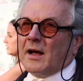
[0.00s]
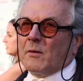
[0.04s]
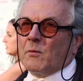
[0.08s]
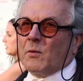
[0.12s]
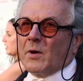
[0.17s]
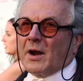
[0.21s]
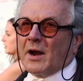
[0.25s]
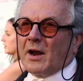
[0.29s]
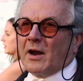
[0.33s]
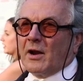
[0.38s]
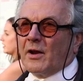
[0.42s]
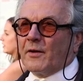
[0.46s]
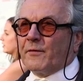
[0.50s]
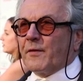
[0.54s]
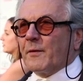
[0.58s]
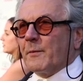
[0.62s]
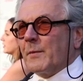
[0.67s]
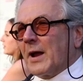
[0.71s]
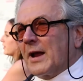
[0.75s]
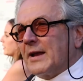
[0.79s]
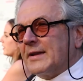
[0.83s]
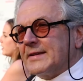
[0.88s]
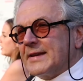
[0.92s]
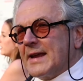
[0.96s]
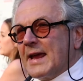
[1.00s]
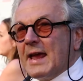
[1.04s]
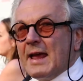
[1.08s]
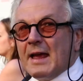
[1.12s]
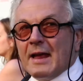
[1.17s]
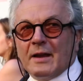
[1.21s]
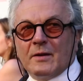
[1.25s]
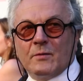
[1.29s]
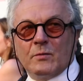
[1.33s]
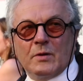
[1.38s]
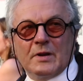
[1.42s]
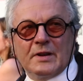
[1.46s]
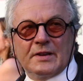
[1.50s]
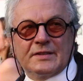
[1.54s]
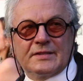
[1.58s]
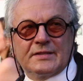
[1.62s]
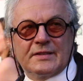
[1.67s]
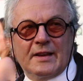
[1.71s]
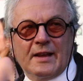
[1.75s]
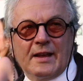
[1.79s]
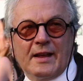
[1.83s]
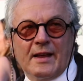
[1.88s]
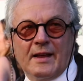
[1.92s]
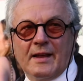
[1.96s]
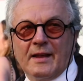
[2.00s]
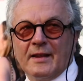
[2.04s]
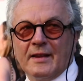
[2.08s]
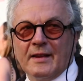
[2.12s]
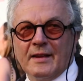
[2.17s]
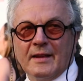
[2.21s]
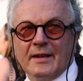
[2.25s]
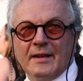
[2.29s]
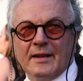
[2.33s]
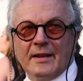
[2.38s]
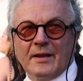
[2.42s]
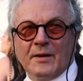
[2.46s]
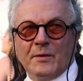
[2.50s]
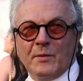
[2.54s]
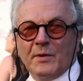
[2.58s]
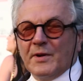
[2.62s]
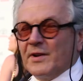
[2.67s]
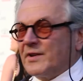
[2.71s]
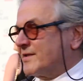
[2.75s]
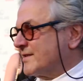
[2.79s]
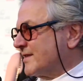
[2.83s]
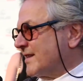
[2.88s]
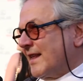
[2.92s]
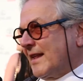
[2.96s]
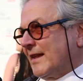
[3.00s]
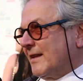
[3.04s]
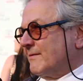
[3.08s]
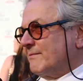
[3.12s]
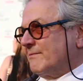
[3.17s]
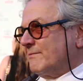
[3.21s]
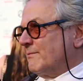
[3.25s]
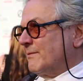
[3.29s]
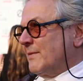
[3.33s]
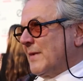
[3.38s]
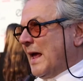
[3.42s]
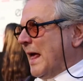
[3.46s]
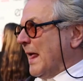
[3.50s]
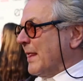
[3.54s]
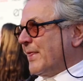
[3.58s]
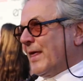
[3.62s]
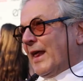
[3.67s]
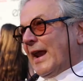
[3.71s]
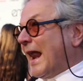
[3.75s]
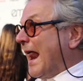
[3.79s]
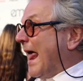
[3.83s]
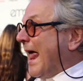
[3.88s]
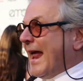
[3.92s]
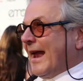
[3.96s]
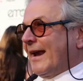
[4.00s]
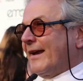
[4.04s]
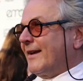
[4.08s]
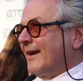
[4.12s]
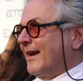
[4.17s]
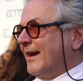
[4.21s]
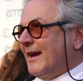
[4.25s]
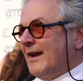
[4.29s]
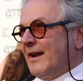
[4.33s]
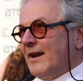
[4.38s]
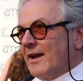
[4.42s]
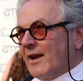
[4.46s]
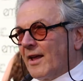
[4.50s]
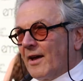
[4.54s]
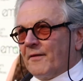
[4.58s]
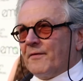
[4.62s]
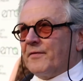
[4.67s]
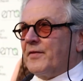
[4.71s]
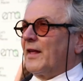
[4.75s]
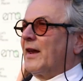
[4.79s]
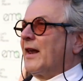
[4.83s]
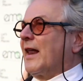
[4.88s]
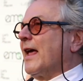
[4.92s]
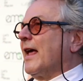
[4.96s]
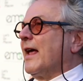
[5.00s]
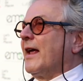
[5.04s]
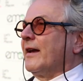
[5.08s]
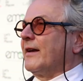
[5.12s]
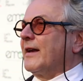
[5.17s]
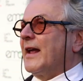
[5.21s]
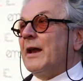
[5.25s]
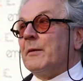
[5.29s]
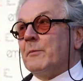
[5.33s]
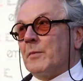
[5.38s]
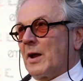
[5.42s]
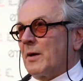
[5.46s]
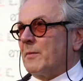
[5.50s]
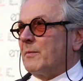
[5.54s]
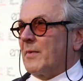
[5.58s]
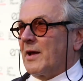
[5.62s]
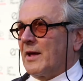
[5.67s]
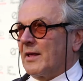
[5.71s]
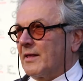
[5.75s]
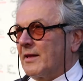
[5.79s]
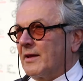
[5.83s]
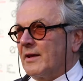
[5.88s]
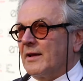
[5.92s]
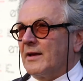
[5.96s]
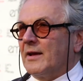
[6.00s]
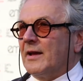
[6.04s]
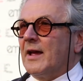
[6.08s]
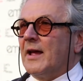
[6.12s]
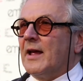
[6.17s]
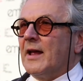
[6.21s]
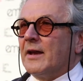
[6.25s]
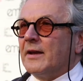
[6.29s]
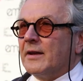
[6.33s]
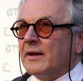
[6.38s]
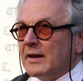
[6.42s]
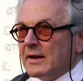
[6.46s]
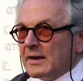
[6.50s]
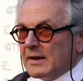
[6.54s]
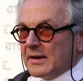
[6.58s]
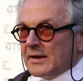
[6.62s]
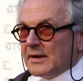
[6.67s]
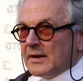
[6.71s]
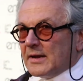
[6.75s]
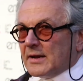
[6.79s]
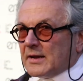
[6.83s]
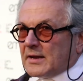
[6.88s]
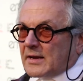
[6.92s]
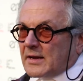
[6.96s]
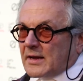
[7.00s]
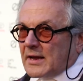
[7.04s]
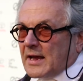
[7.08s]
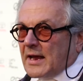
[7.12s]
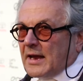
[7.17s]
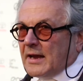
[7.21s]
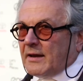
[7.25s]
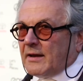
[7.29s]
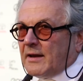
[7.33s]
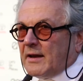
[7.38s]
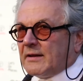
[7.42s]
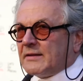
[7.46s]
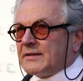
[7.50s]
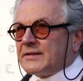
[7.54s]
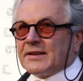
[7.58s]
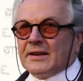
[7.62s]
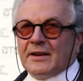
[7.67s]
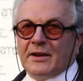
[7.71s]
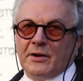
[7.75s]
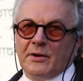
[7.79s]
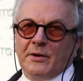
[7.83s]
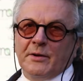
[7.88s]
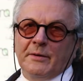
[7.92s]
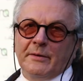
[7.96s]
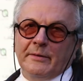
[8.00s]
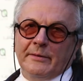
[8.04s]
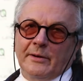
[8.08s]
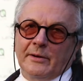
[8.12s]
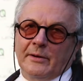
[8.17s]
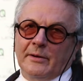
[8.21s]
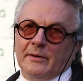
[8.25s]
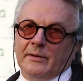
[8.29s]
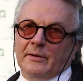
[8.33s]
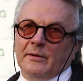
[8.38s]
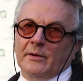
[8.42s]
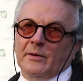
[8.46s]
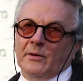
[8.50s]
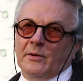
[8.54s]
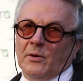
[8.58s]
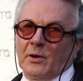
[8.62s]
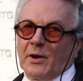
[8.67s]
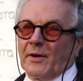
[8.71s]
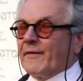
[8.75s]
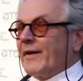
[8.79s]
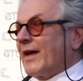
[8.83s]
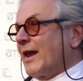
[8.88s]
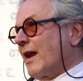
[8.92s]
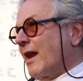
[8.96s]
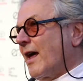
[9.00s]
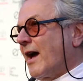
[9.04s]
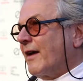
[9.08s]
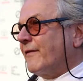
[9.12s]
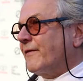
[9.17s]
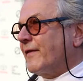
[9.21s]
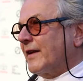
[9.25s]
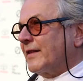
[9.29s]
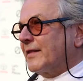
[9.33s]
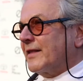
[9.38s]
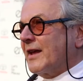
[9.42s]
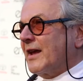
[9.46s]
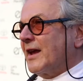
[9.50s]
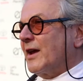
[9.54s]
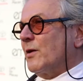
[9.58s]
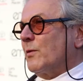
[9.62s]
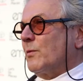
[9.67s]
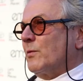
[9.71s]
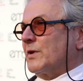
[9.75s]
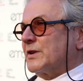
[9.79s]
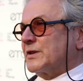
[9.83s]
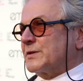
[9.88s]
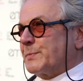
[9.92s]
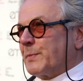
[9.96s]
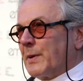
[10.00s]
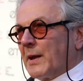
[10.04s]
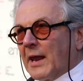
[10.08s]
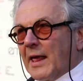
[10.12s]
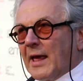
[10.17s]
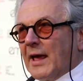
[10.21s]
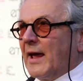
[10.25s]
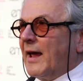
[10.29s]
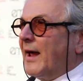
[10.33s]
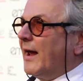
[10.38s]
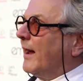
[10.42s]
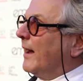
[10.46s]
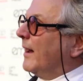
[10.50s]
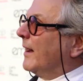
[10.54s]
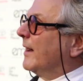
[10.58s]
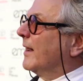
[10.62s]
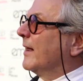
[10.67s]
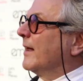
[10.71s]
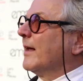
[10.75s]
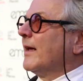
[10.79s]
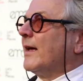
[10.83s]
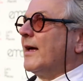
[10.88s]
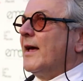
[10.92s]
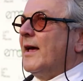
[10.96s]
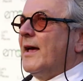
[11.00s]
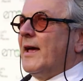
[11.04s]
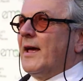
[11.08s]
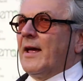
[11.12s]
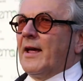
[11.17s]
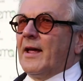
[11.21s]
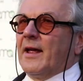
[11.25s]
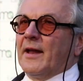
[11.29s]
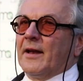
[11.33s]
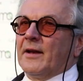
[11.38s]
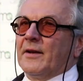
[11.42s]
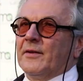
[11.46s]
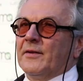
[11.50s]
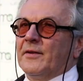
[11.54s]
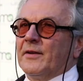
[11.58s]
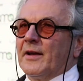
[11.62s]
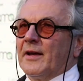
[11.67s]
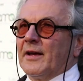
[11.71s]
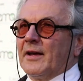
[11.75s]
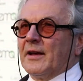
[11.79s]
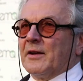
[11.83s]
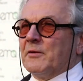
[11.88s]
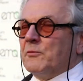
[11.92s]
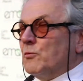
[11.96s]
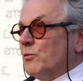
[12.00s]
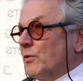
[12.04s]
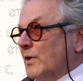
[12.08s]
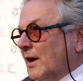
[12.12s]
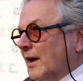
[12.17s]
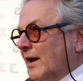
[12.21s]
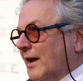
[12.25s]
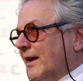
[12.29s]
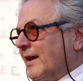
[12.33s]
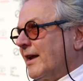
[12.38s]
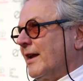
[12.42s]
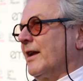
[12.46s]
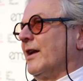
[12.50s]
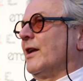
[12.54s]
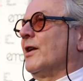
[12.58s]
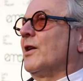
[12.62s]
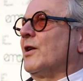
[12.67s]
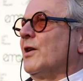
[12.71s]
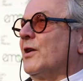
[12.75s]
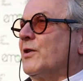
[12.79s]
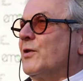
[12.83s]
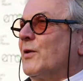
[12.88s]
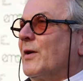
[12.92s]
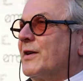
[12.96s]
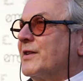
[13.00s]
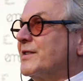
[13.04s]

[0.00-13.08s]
And what I learned from my dad was the land. He loved the land, and my mother. And so all of our life out there was play and really getting to